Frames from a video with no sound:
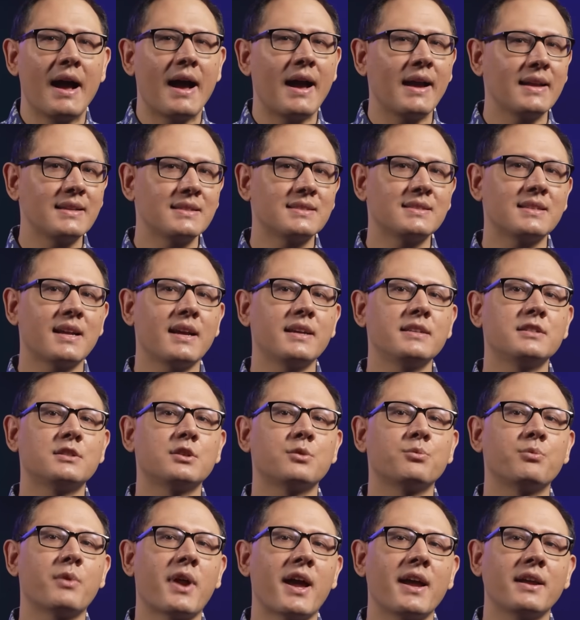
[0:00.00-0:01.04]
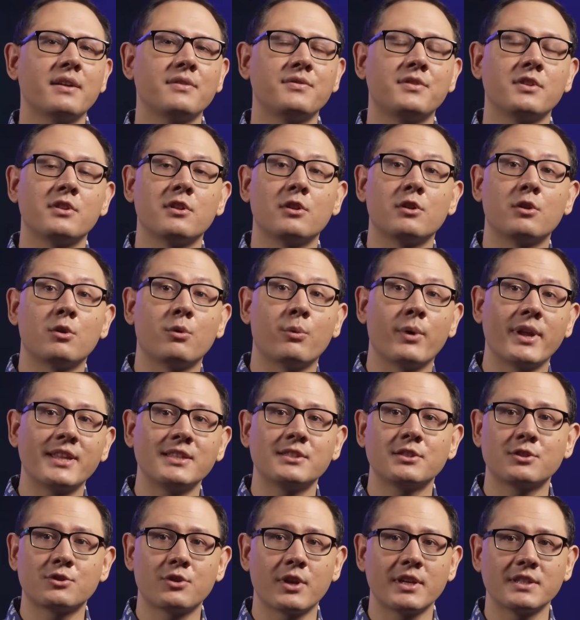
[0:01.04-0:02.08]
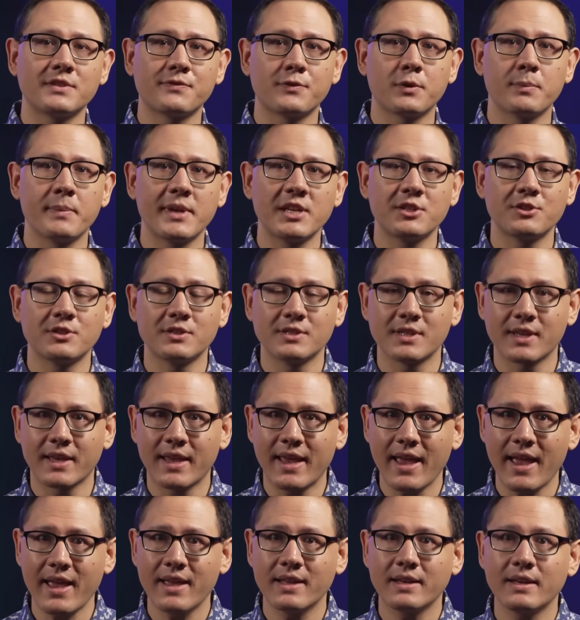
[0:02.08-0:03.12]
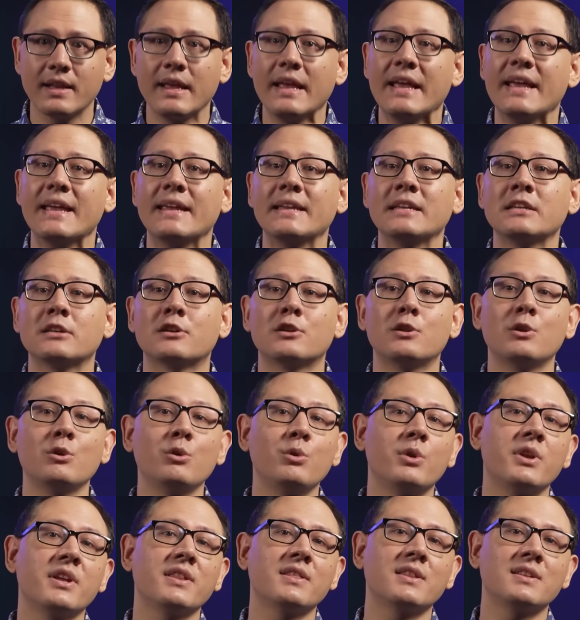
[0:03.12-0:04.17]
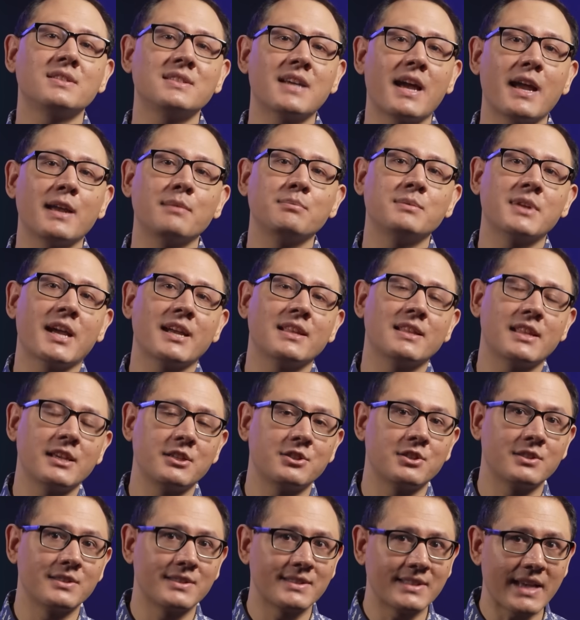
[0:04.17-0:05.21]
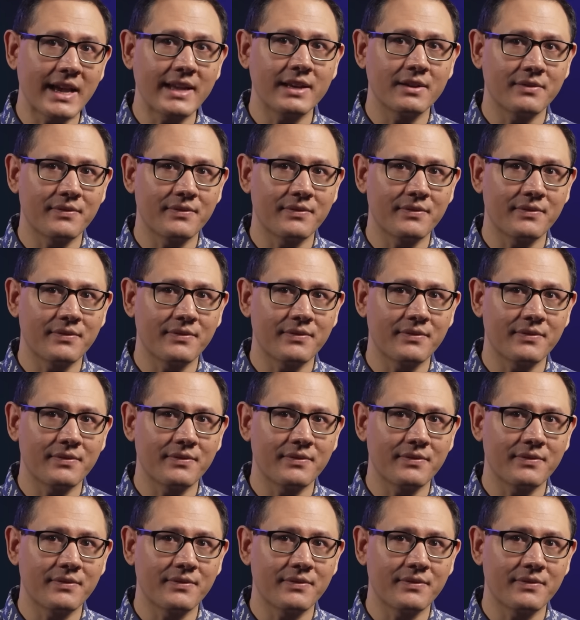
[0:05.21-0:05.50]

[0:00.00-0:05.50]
Einstein derived the Lorentz transformations again, including the time dilation side